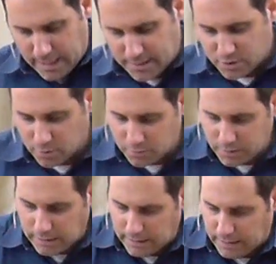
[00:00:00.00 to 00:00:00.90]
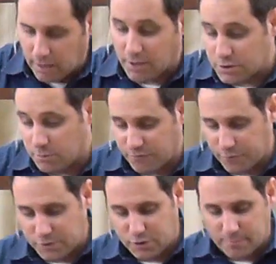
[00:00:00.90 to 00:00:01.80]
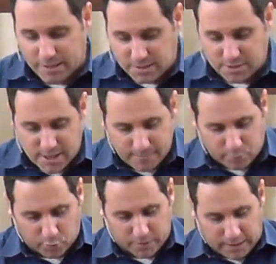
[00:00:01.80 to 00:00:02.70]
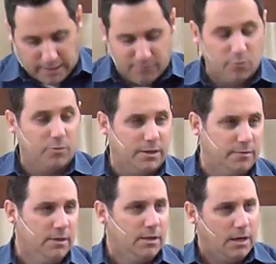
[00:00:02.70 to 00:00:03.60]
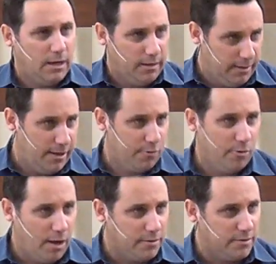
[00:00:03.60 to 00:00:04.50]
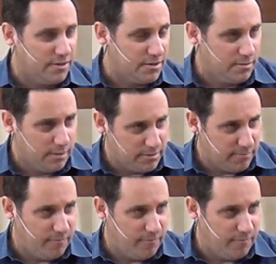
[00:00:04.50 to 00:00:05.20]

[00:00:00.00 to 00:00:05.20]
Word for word: And so he, he also refers to him as the tempter and the evil one uh, later on in the, uh,